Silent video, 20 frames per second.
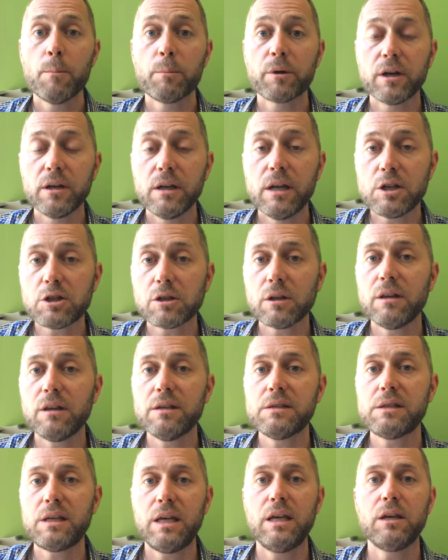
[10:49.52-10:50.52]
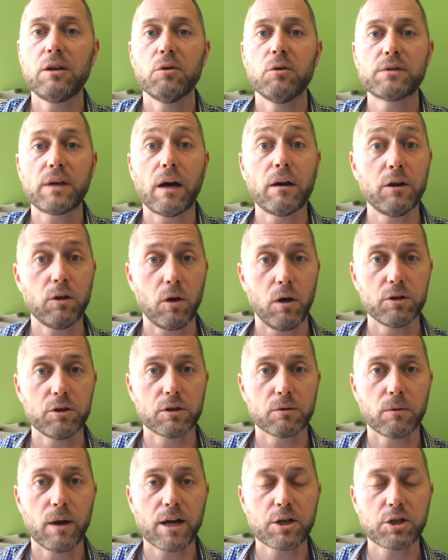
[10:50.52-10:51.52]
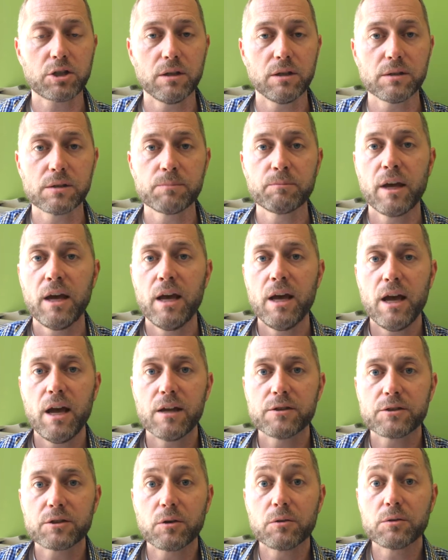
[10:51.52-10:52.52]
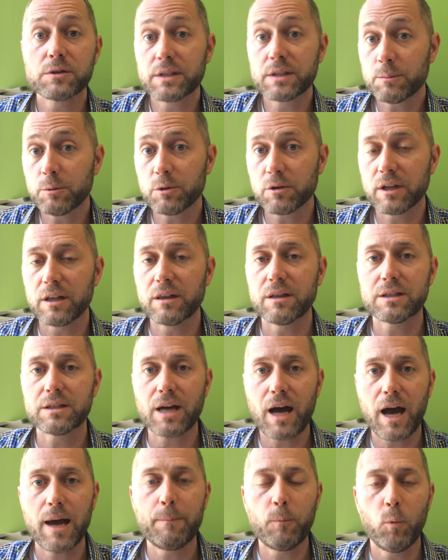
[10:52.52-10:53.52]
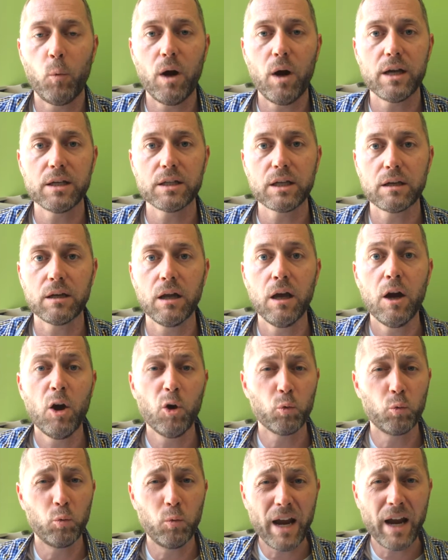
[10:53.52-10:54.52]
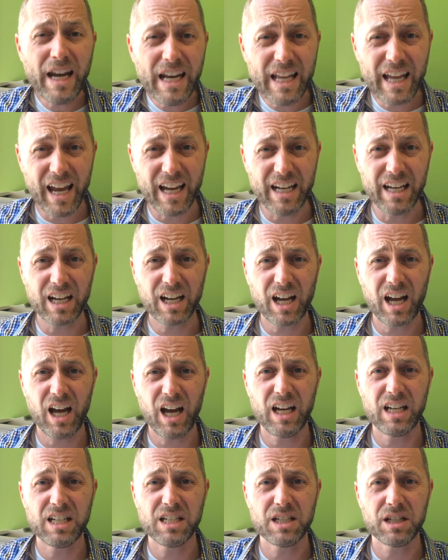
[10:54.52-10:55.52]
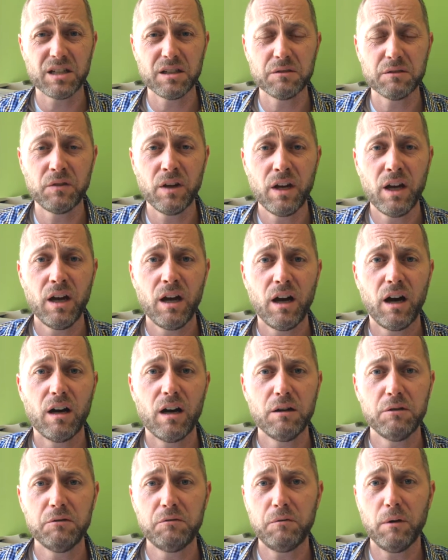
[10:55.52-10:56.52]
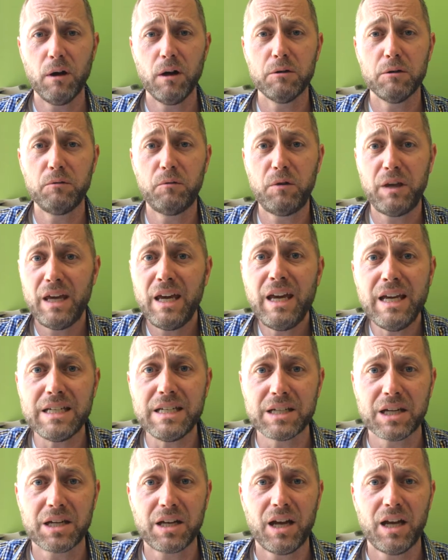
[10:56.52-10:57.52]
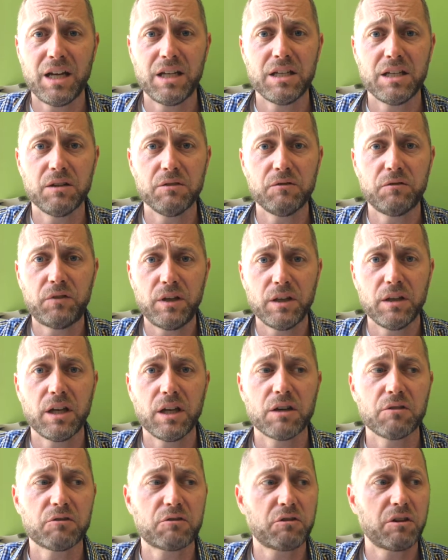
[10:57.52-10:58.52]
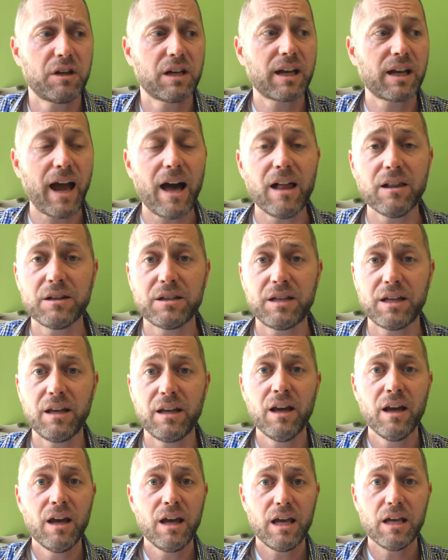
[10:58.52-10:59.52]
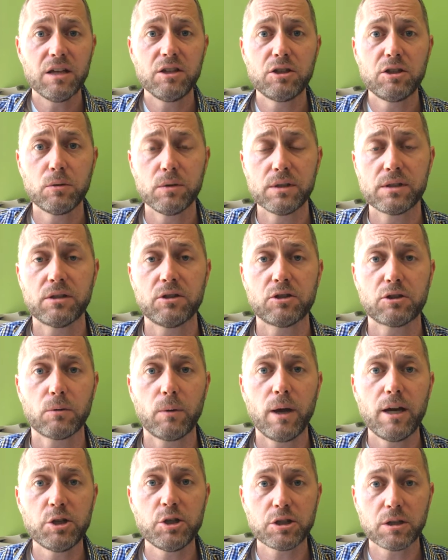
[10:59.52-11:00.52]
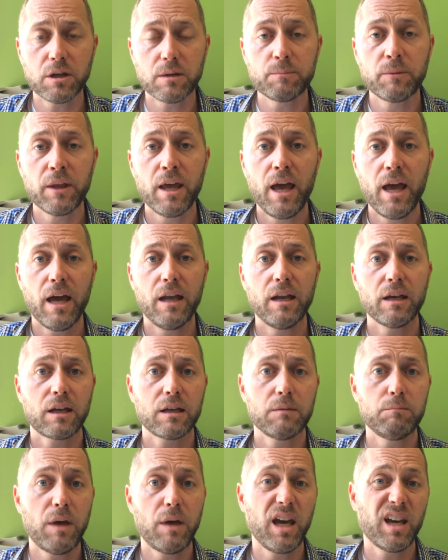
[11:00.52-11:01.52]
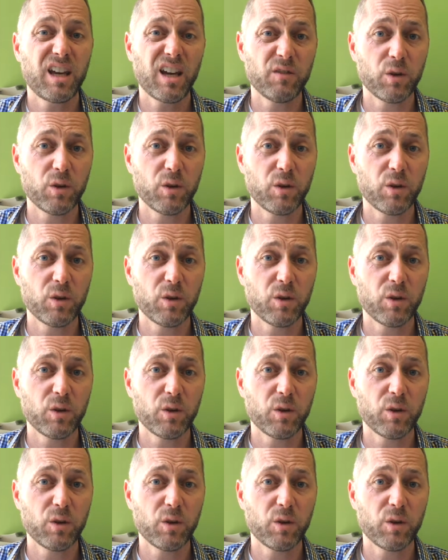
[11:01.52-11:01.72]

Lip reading: but initially this heat goes out in all directions. And so similarly, the type 1 can radiate a kind of heat, a kind of feeling of criticality into a situation. And it can make